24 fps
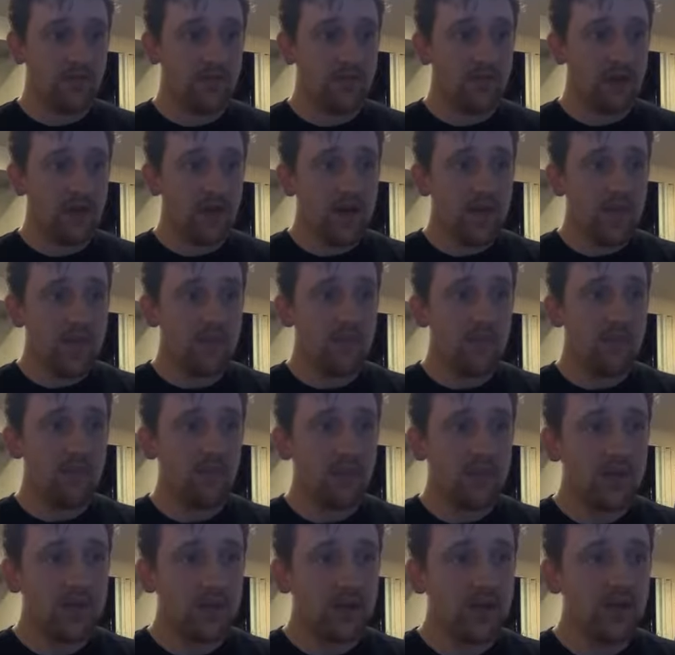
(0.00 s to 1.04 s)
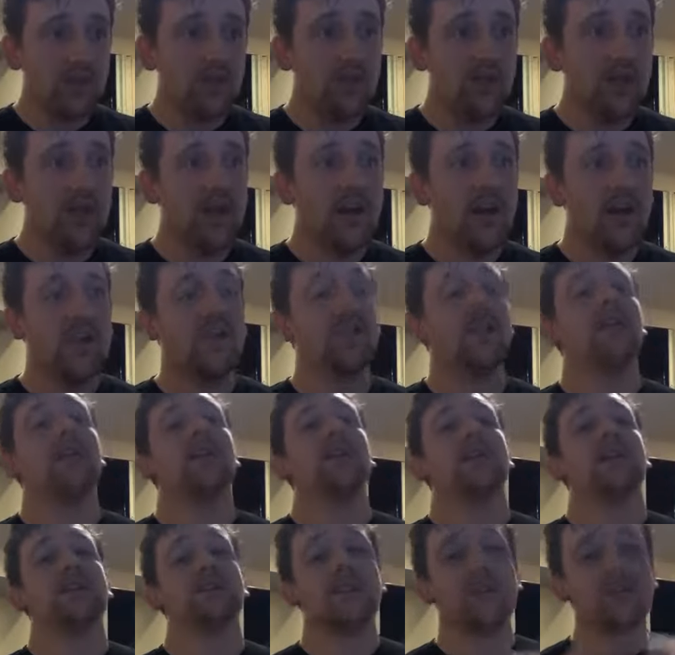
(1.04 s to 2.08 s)
gotten them to believe, then
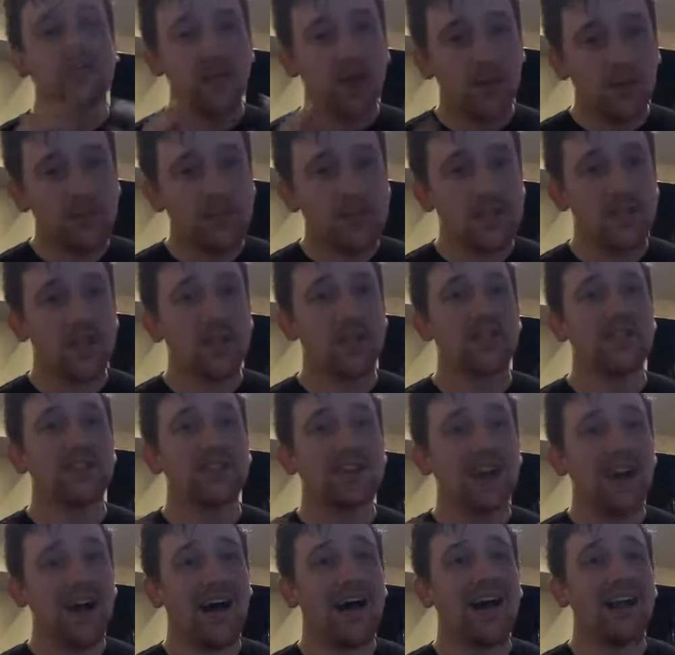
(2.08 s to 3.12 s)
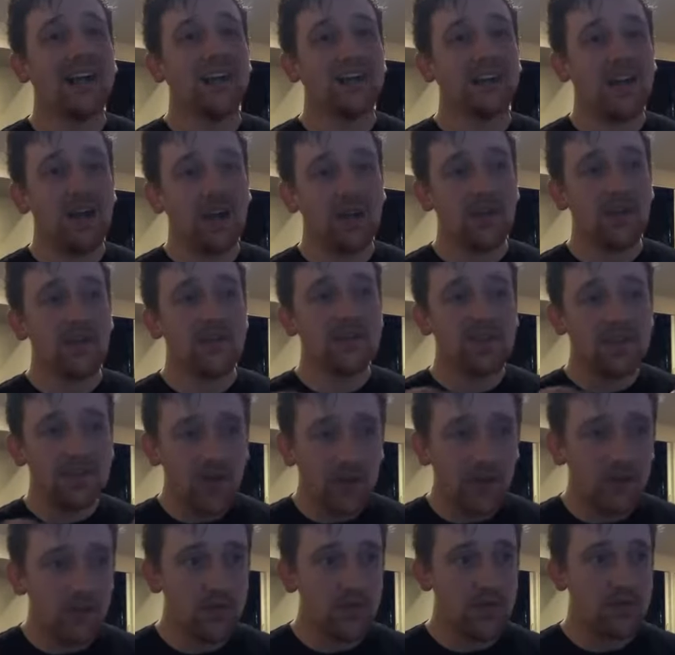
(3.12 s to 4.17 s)
in some sense God carries
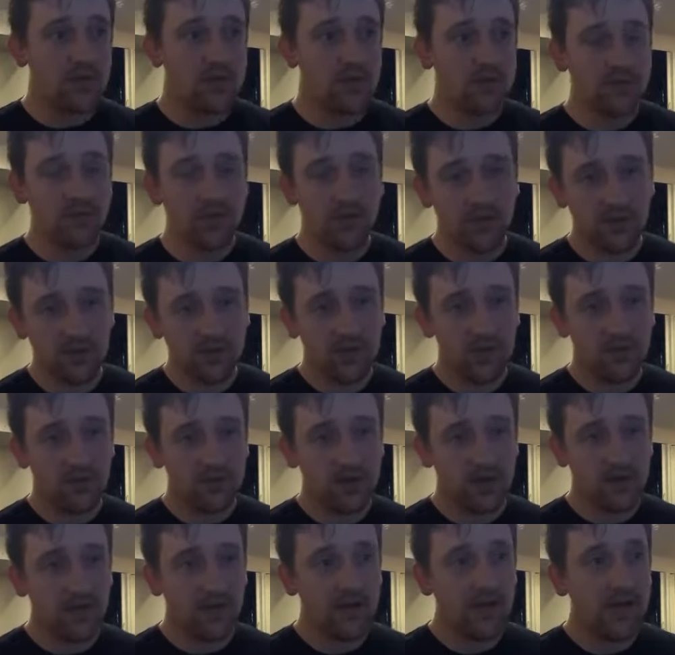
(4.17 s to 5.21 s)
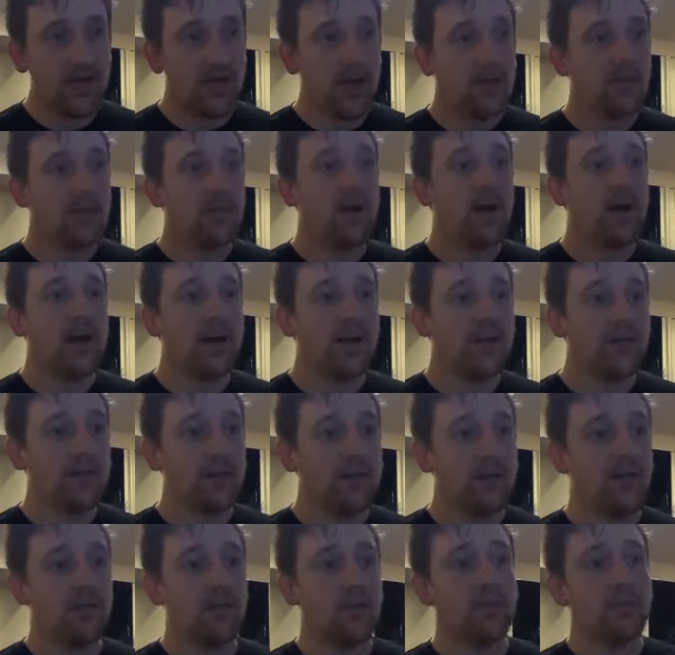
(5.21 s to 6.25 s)
some responsibility, right? But
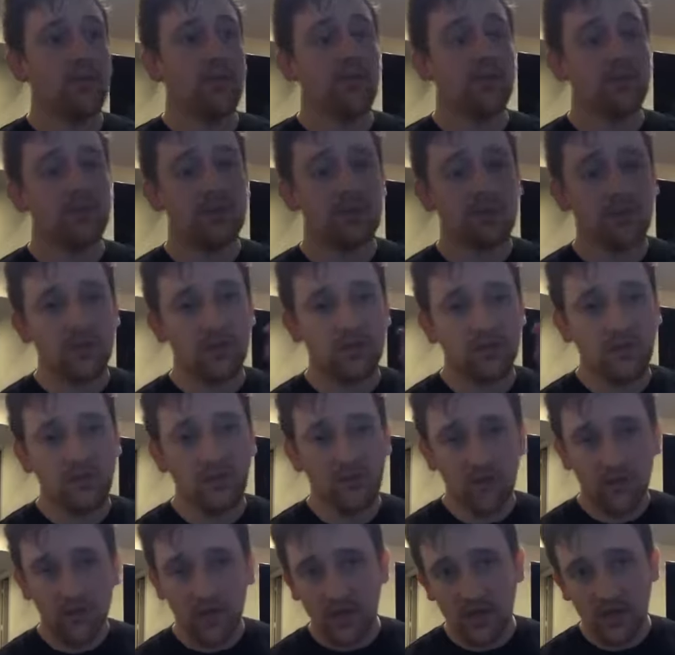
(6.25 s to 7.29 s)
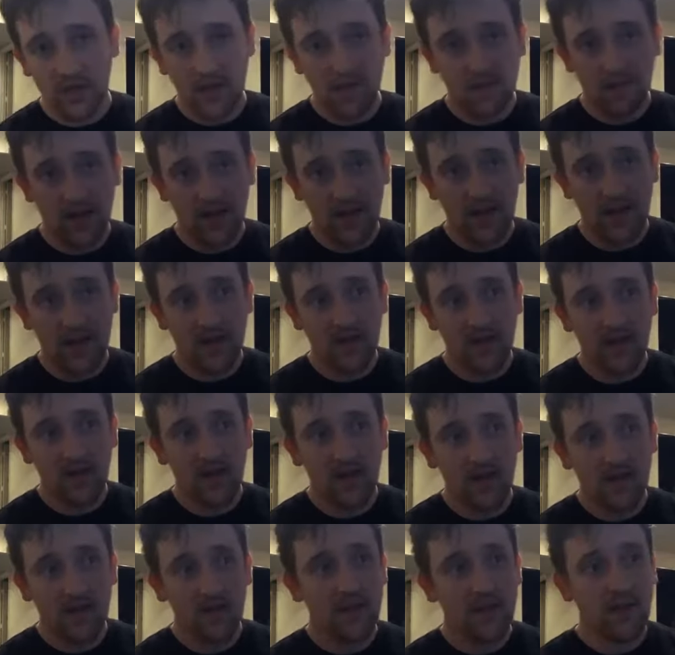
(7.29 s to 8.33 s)
if we put the mystery fully on man,
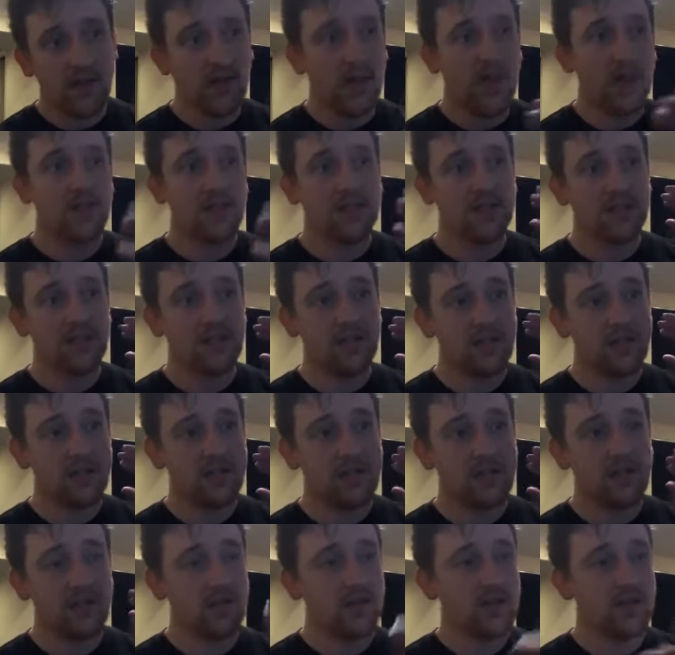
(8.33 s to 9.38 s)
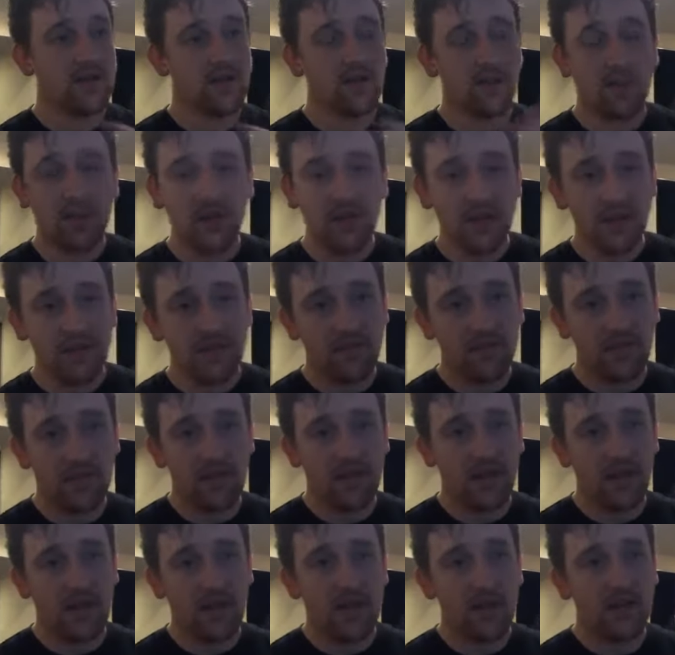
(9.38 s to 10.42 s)
then God is in, completely
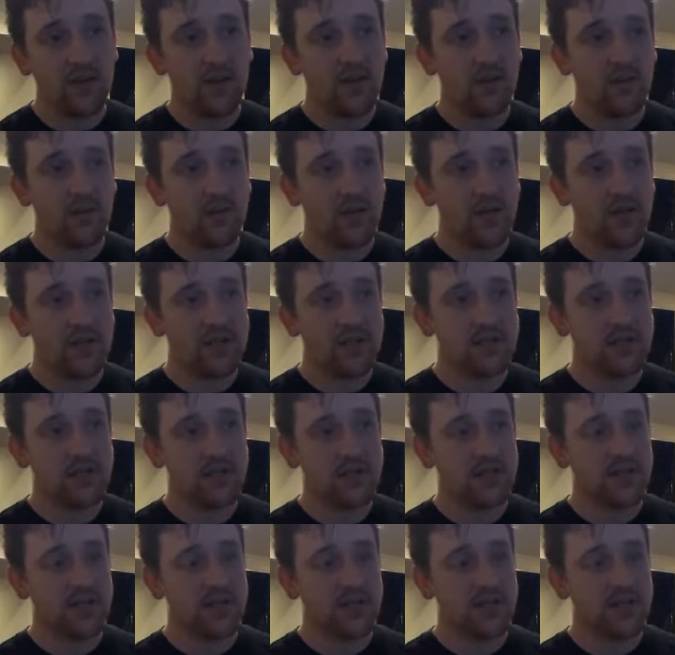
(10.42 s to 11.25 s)
vindicated in the process